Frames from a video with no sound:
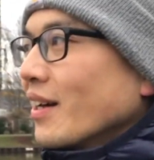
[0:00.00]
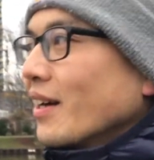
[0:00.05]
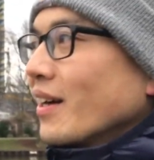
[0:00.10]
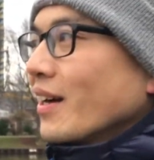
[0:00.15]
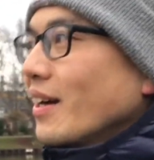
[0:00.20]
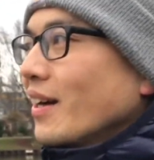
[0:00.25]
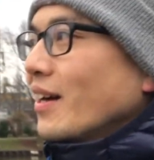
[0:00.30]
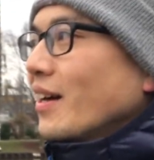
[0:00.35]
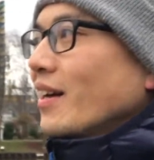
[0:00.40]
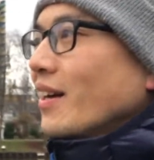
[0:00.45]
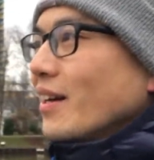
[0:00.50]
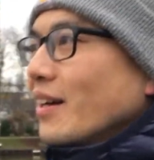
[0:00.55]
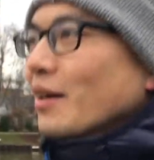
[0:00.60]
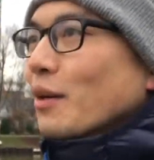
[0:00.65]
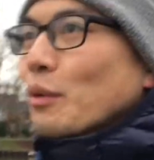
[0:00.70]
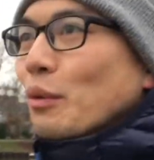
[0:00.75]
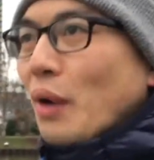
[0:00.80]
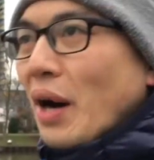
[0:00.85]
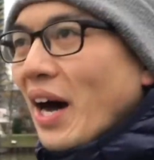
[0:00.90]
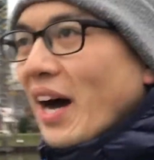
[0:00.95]

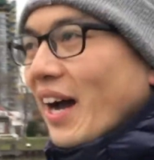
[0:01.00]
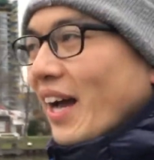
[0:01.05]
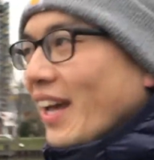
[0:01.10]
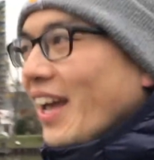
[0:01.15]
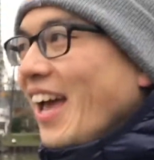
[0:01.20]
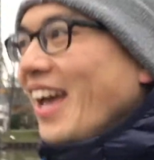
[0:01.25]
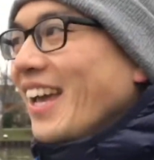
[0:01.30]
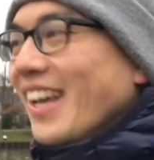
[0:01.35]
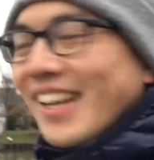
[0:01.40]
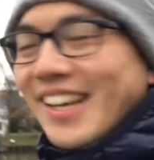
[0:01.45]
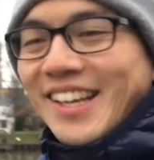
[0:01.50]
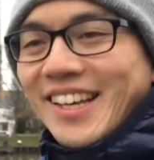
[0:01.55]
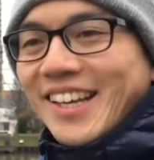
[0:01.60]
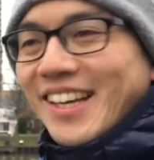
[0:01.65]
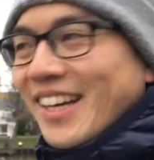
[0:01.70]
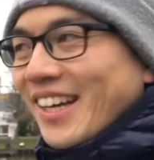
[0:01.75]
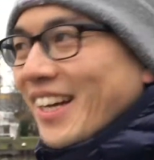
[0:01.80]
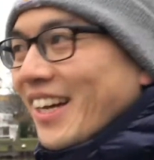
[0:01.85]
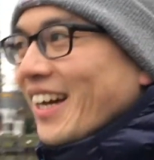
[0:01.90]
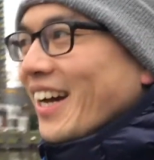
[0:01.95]
Why?
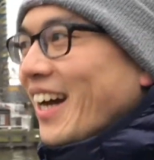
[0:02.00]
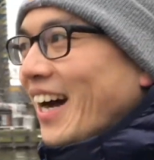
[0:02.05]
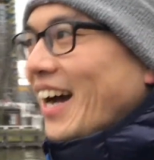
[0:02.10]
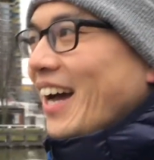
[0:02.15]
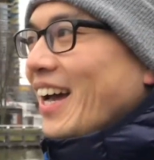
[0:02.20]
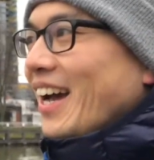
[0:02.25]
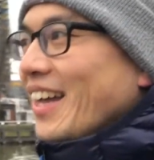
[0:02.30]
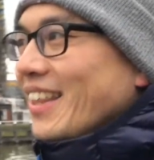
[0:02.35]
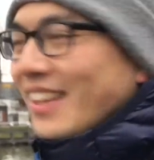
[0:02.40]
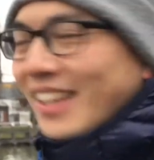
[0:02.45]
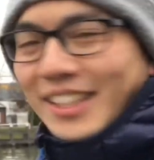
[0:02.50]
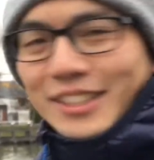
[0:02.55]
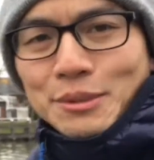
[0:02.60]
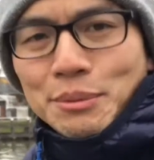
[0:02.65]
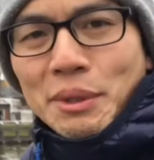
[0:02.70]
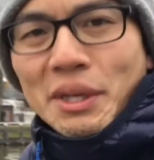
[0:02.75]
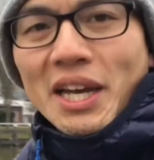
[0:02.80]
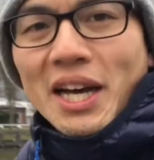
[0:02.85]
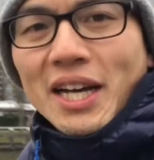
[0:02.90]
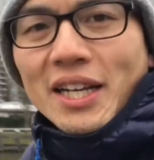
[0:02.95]
I think it's
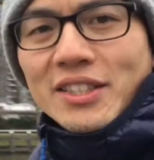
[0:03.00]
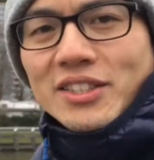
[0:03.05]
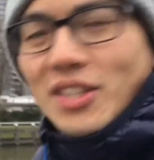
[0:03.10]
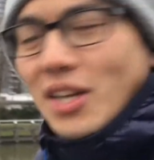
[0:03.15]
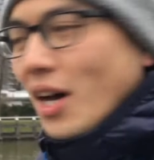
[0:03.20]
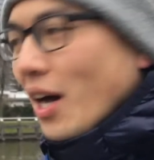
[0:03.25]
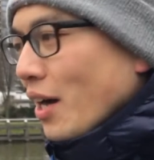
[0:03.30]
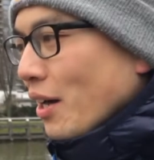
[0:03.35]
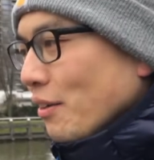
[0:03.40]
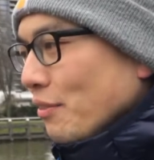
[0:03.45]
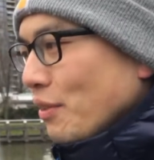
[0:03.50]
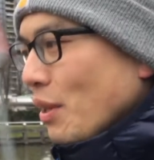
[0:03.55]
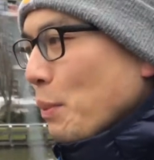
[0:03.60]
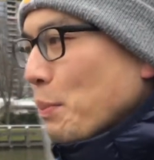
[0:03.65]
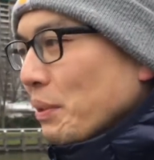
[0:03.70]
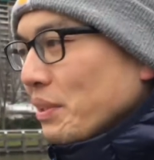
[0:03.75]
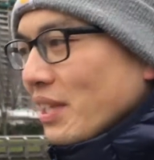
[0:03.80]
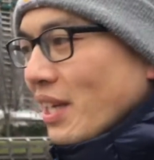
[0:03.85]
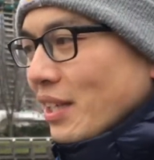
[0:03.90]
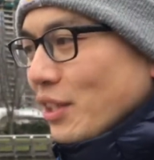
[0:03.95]
because of the
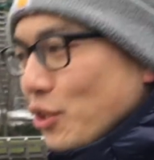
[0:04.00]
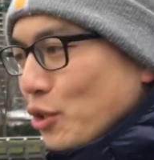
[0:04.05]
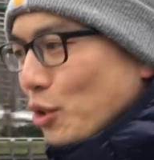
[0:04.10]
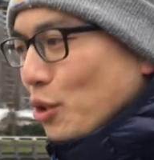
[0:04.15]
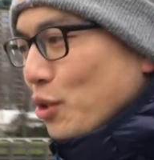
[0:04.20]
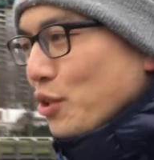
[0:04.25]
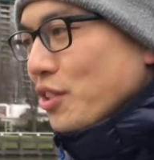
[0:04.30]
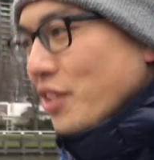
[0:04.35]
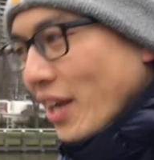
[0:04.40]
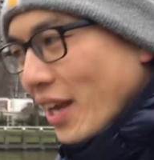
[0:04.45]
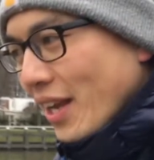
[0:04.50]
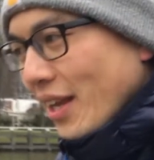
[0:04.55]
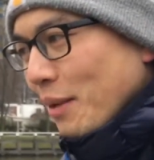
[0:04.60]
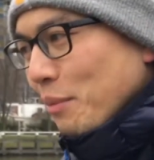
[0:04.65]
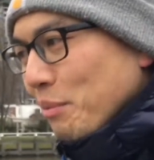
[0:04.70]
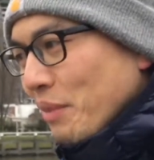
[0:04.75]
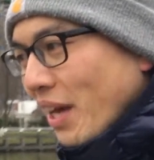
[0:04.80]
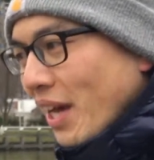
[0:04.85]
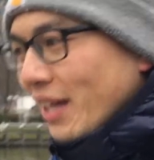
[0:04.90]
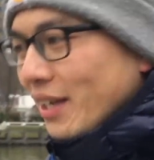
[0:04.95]
potential shame
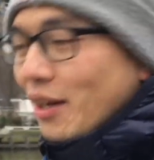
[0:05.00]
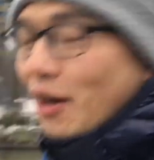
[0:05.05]
that,